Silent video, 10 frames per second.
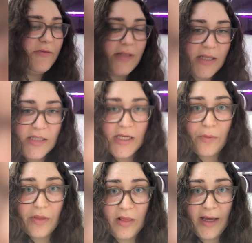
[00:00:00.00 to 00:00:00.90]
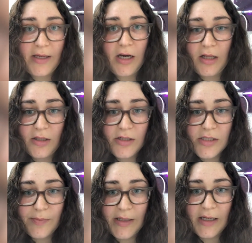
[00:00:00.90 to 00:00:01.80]
really stick with light colors
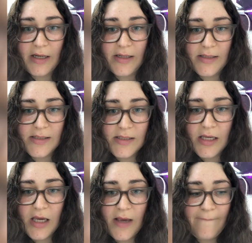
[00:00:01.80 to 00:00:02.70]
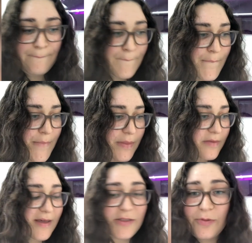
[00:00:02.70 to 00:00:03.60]
because
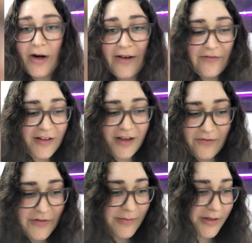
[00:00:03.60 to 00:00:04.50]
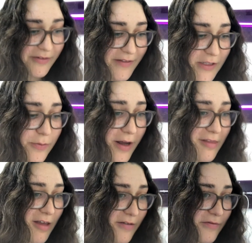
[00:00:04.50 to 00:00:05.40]
that's where I feel comfortable and that's what I
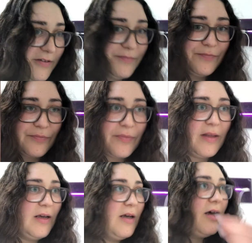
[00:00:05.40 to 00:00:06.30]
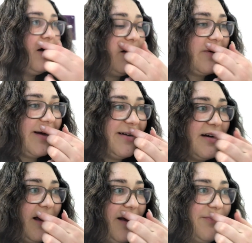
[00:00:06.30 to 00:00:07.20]
love. All right,
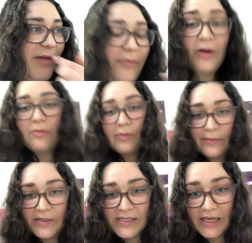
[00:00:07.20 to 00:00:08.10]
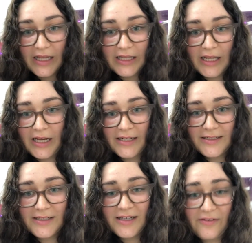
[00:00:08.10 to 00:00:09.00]
I'm probably missing a lot
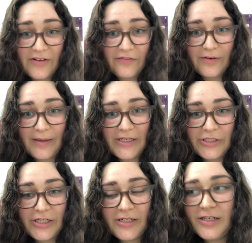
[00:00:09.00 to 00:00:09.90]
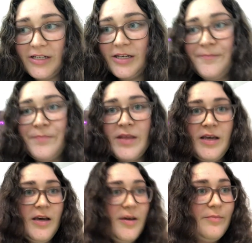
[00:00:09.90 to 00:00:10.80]
of information,
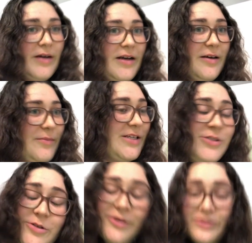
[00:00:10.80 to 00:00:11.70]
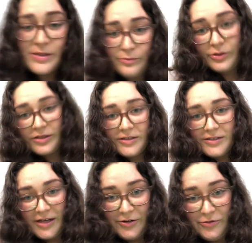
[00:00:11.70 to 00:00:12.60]
My studio is in Brooklyn.
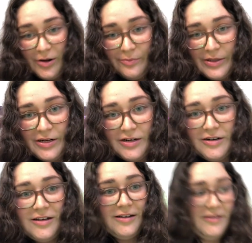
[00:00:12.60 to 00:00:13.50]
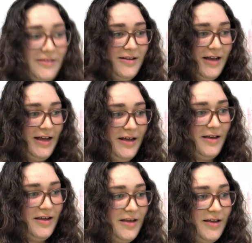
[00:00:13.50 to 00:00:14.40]
I grew up here.
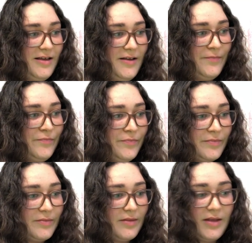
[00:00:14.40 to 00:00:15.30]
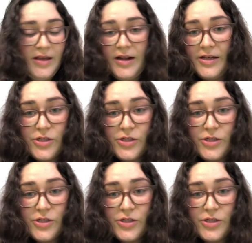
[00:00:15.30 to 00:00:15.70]
And I